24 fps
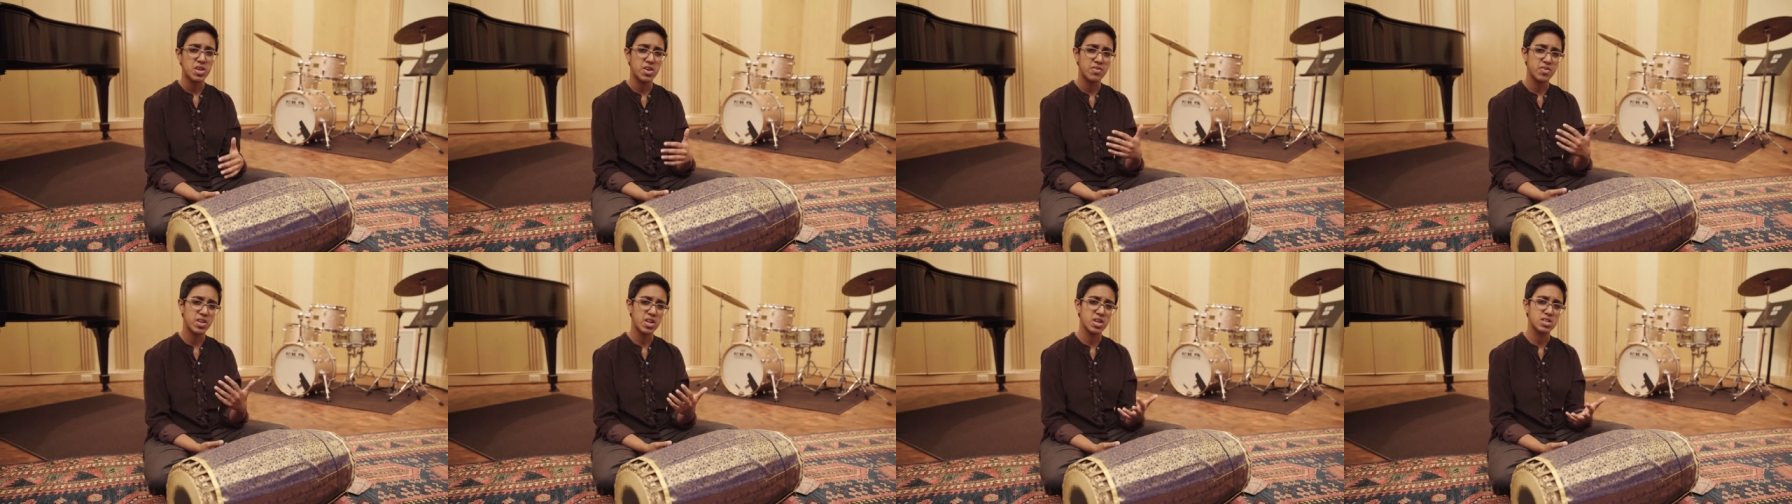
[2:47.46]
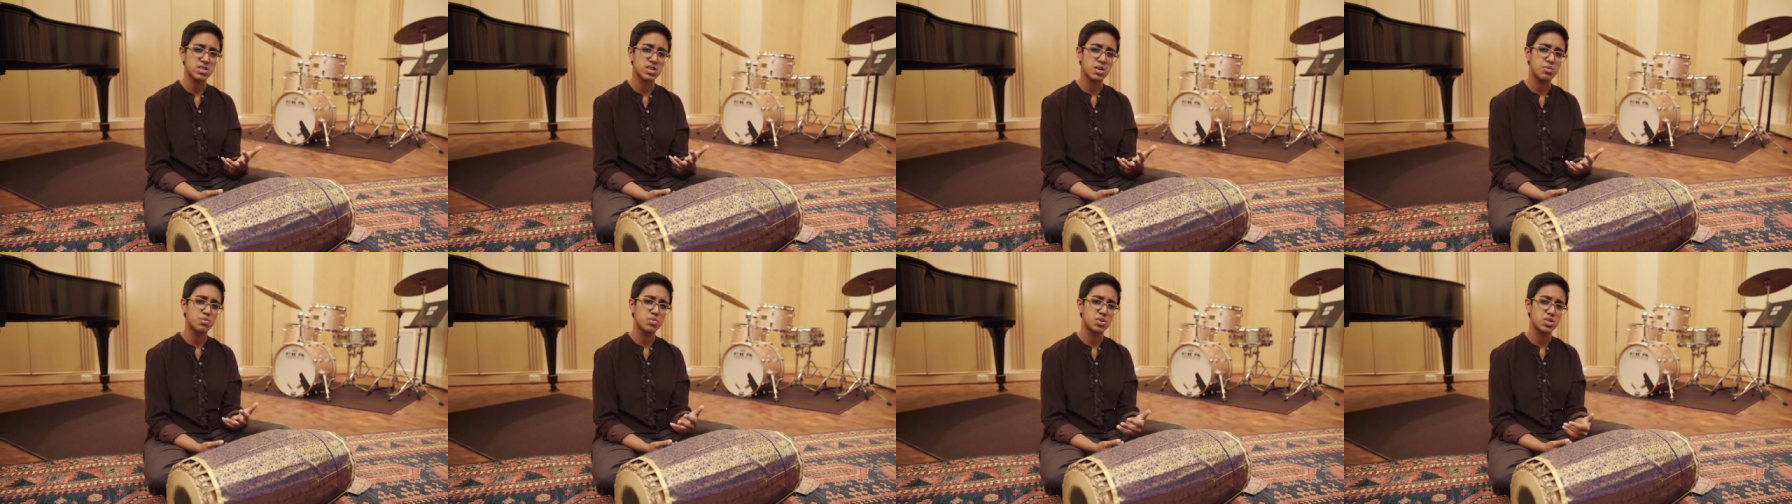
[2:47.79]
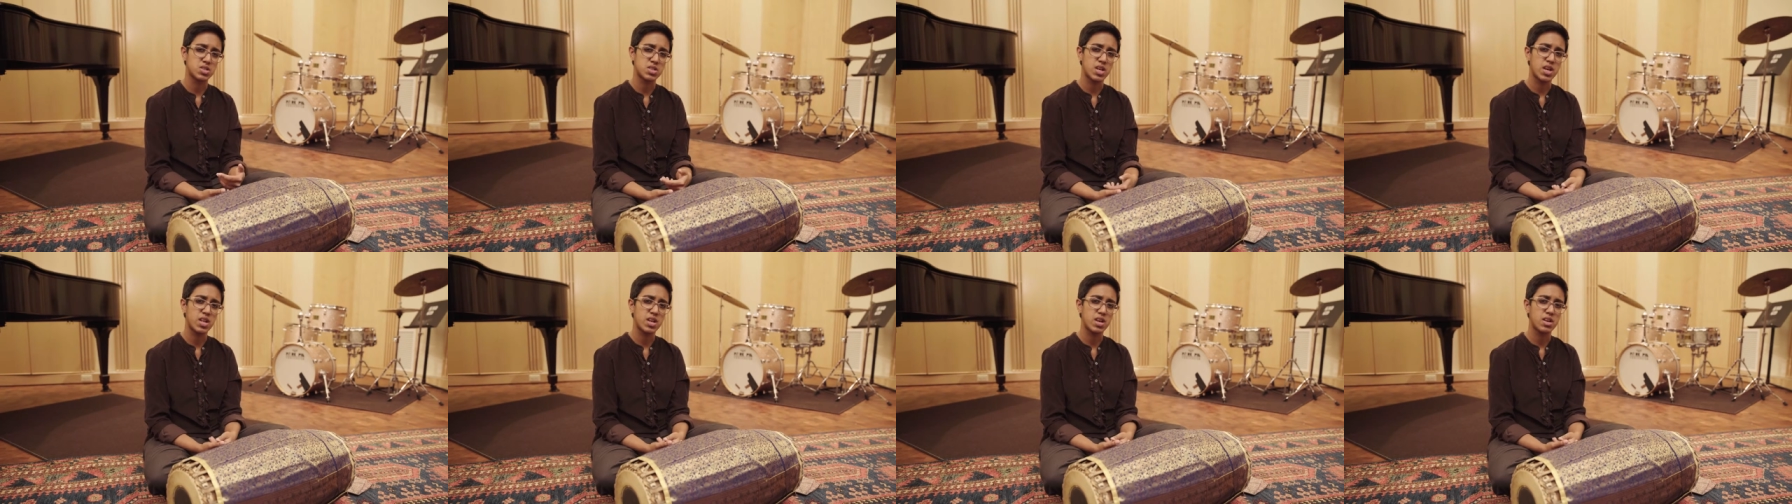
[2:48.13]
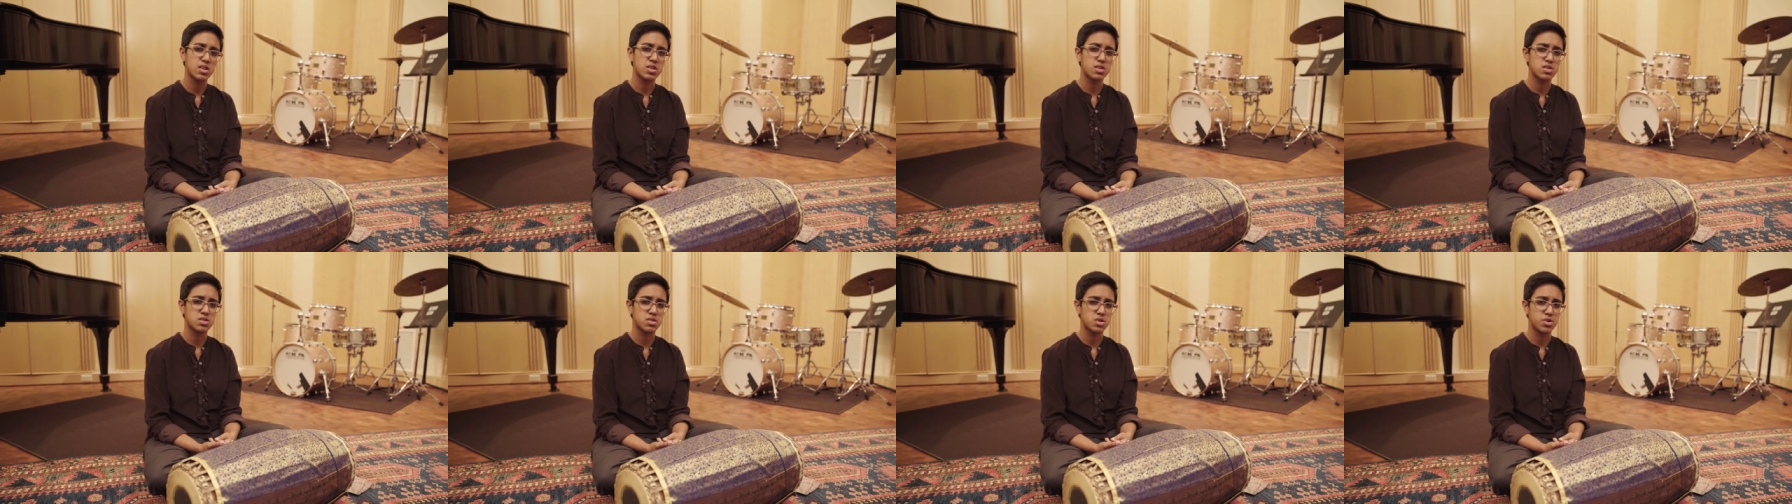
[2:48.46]
even as I'm
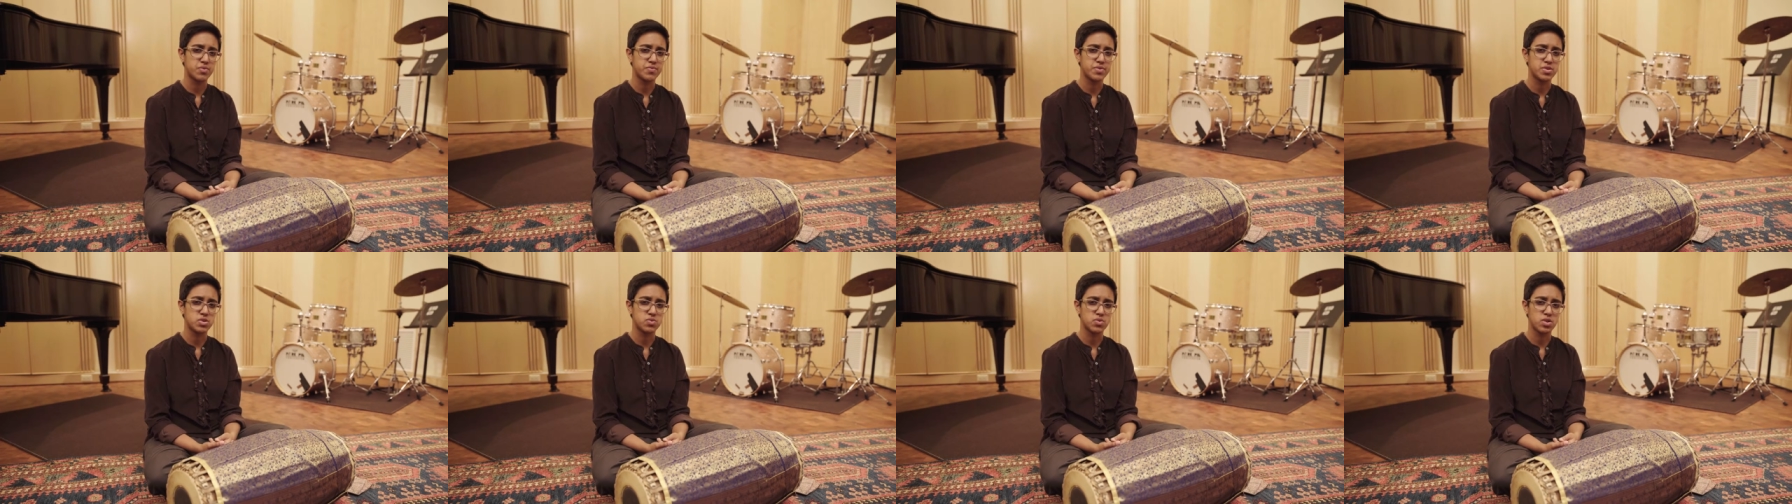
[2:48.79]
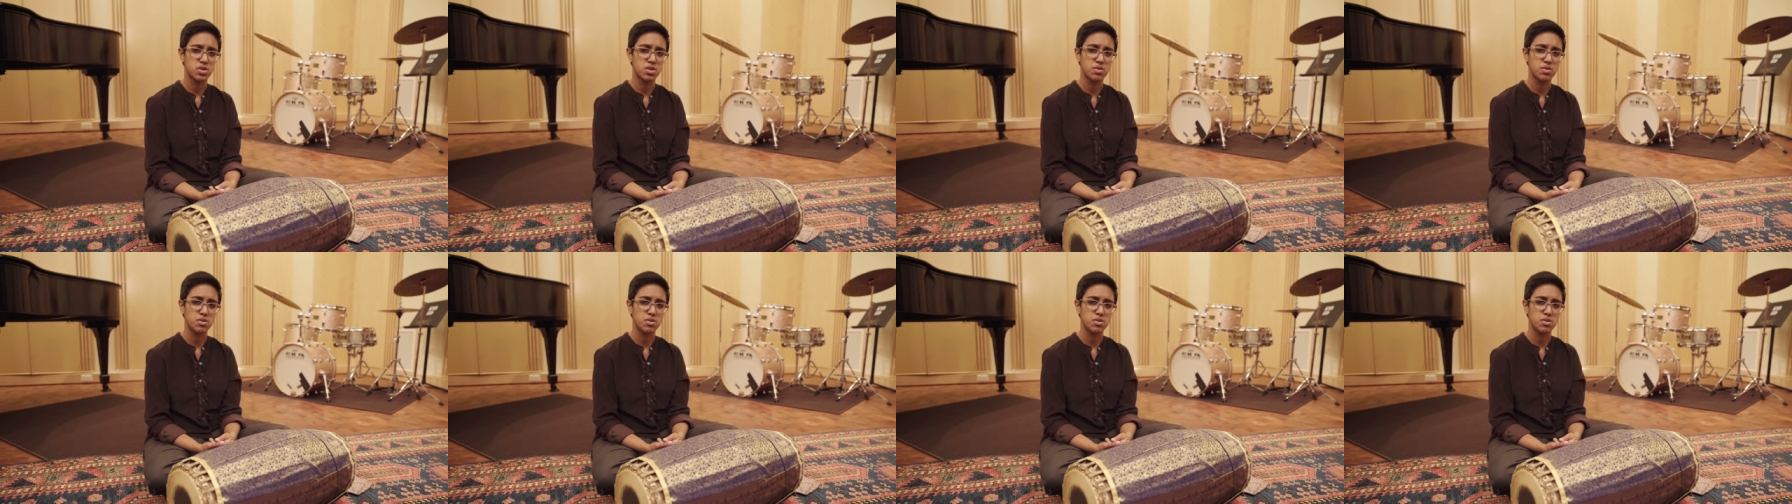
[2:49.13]
reciting the surface